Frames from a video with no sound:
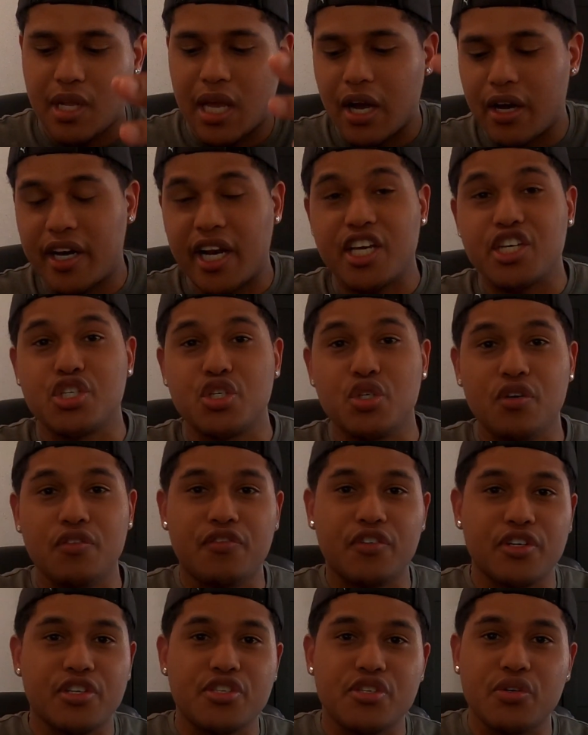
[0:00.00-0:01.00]
I'm gonna shoot
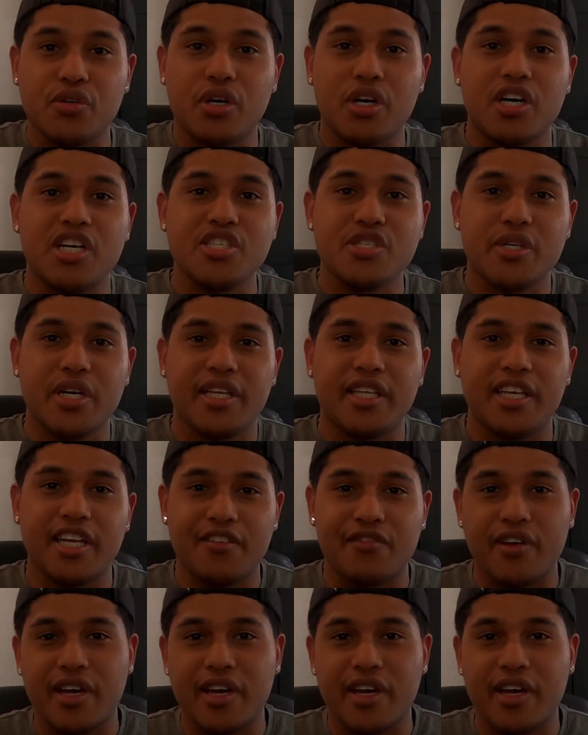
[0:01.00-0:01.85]
for 200, and then if